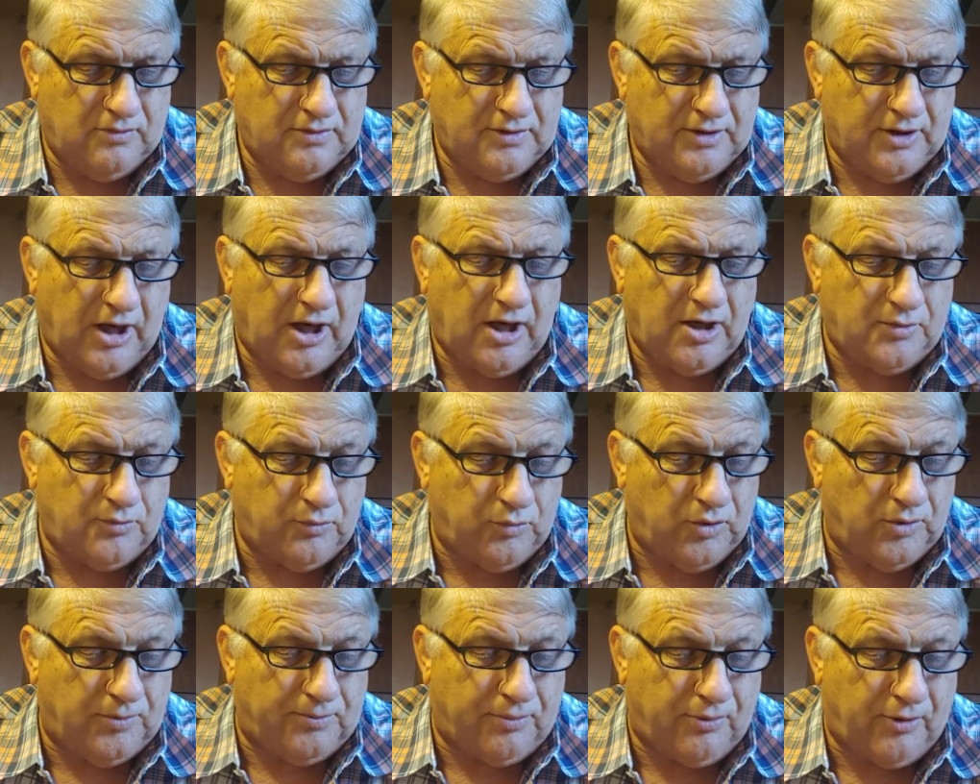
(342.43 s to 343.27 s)
God
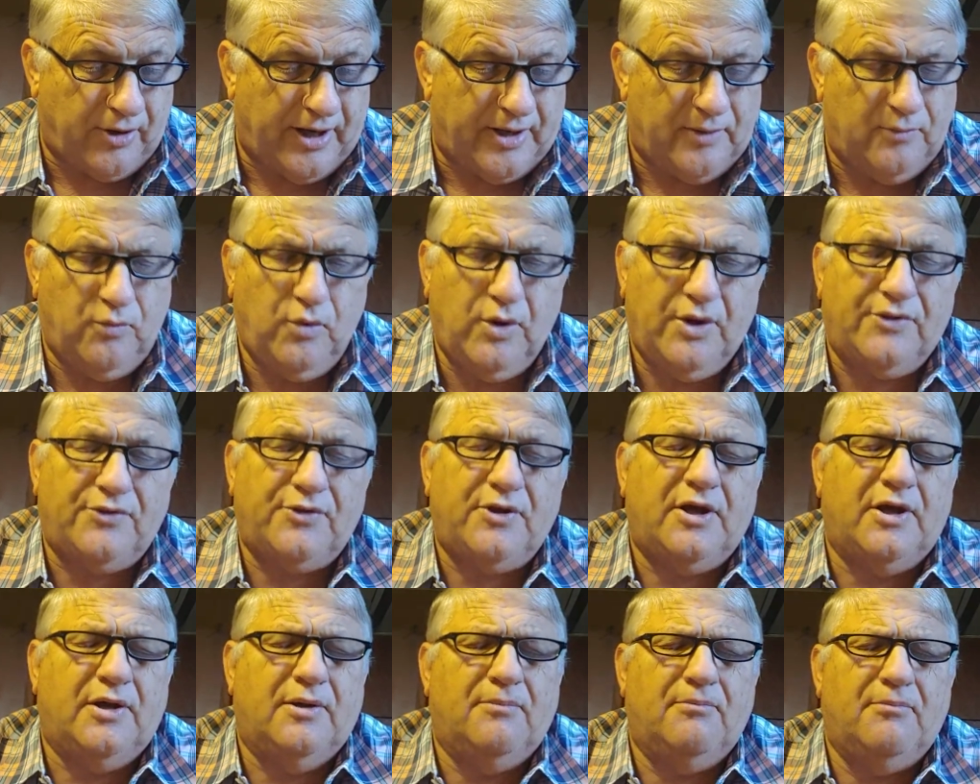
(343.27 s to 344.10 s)
will bring with
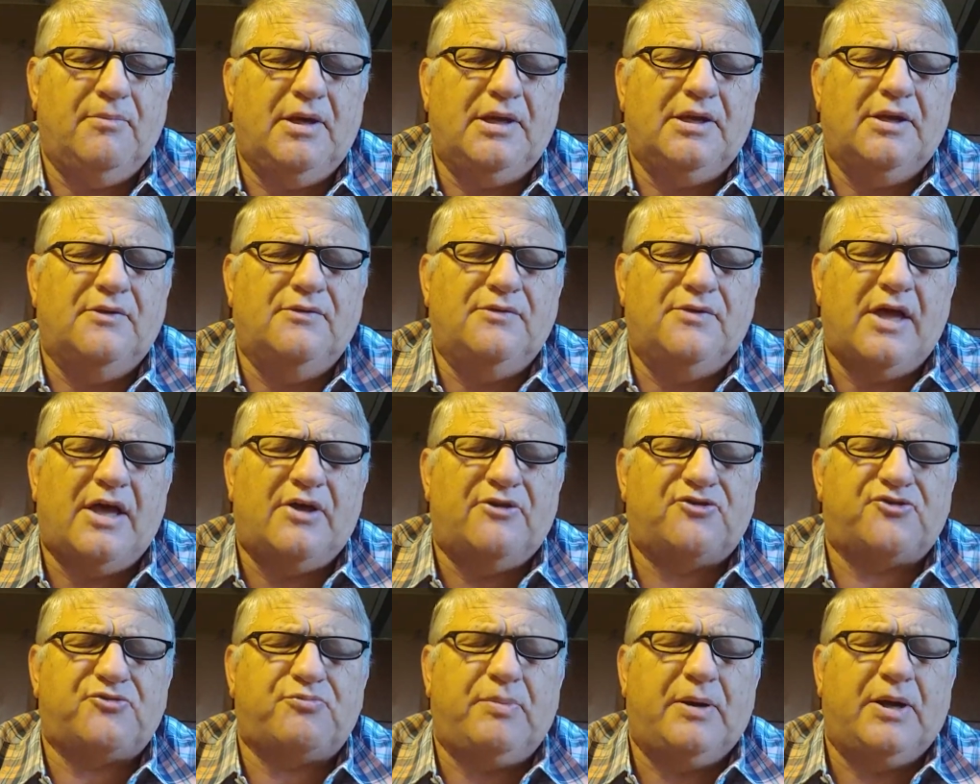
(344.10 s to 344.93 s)
him, meaning
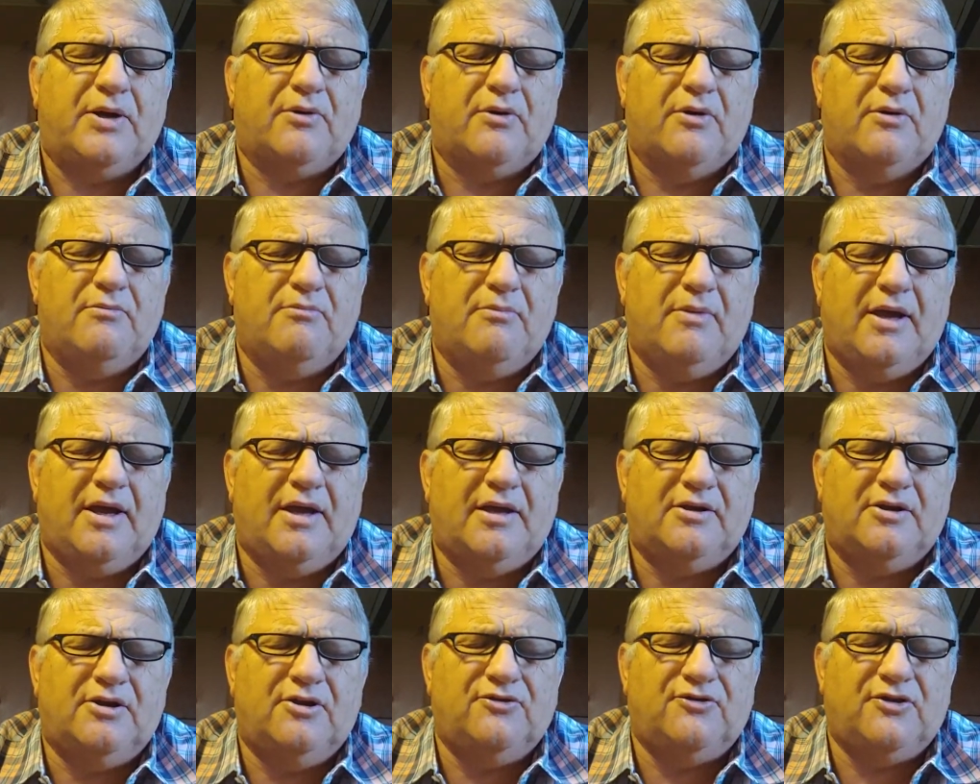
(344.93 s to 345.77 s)
that spirit
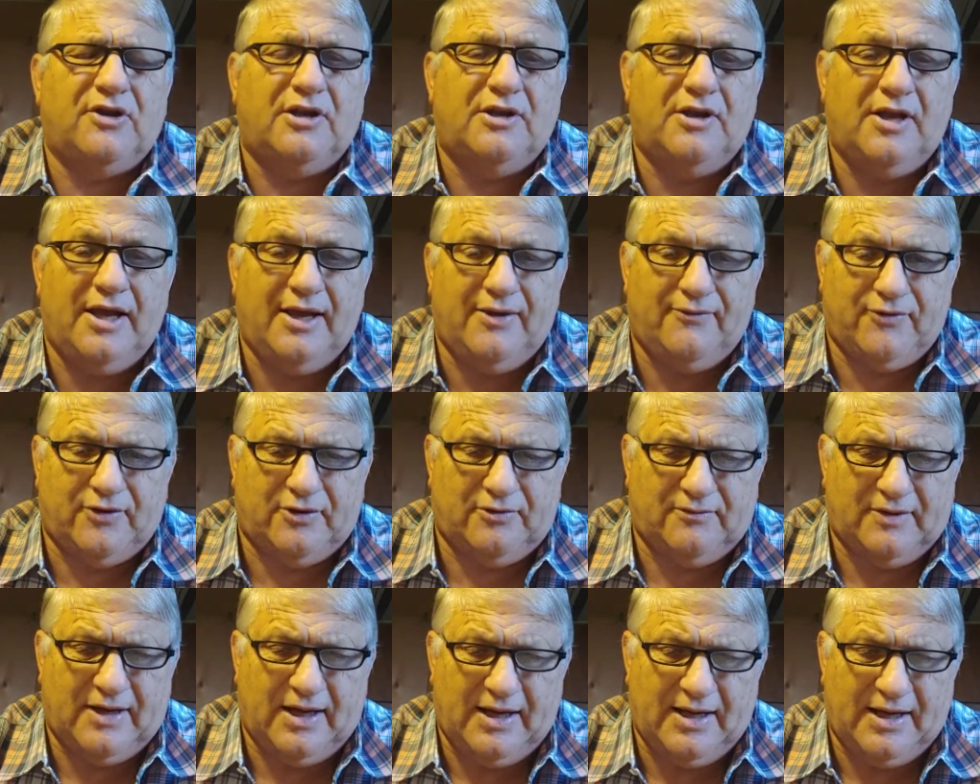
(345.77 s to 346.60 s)
man is in
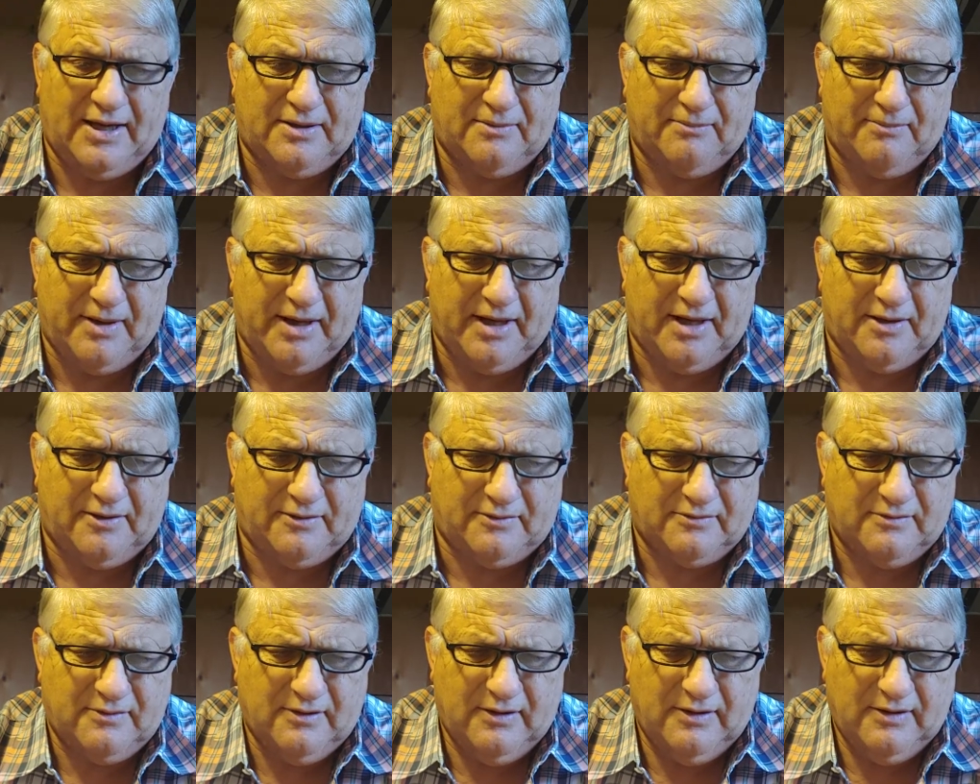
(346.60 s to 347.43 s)
heaven. I had a
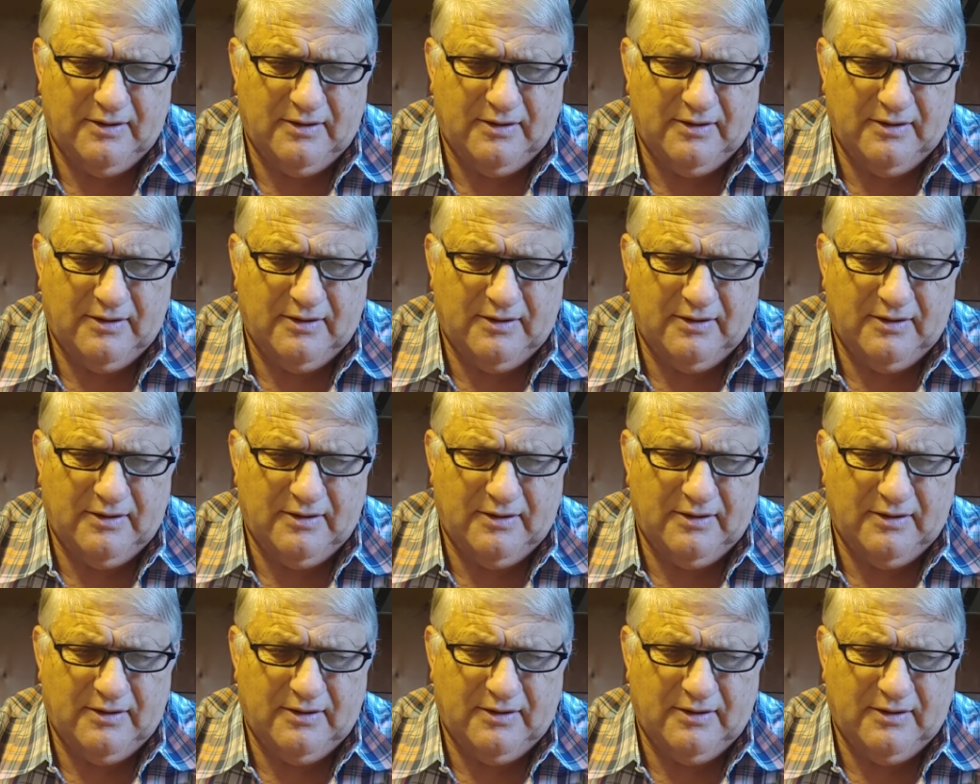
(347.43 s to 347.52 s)
man